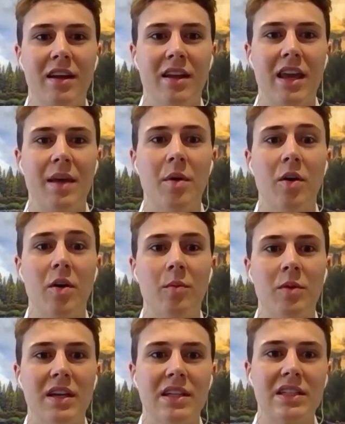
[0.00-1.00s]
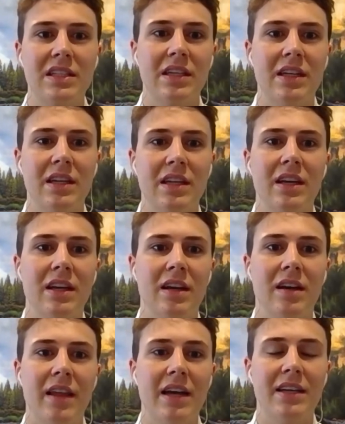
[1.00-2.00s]
came home with us
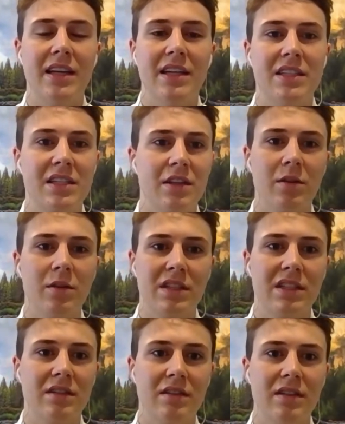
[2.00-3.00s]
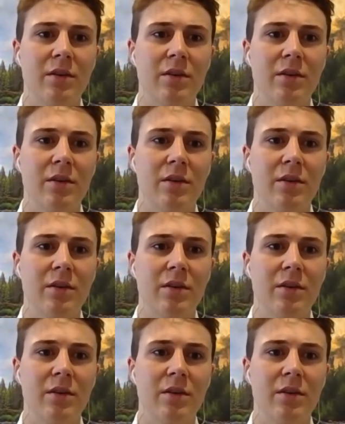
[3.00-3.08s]
that day. So there was